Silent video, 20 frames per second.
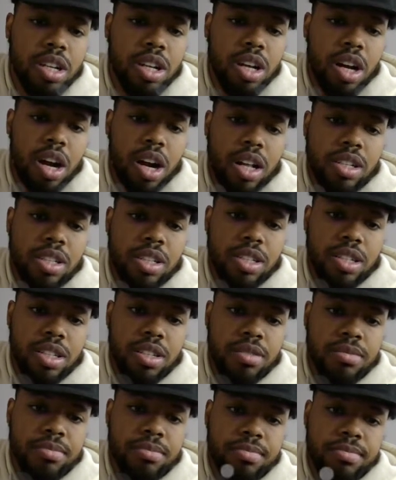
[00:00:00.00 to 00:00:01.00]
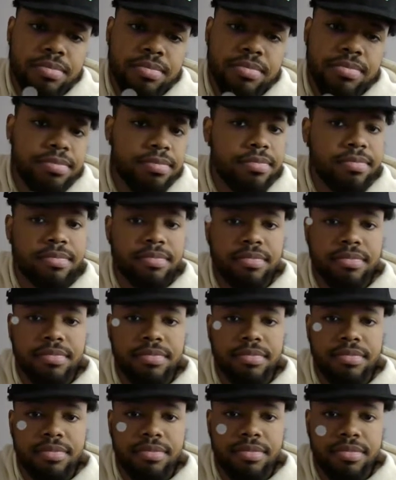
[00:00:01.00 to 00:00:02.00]
All right, let's continue.
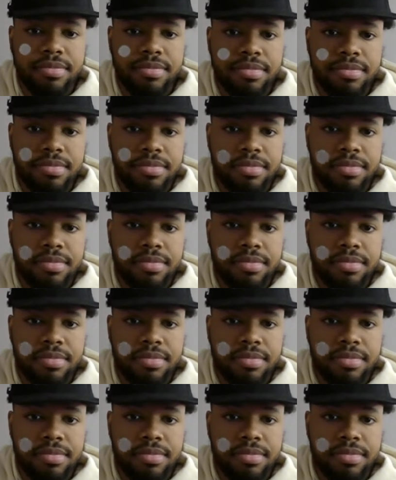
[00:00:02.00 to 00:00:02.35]
Fuck's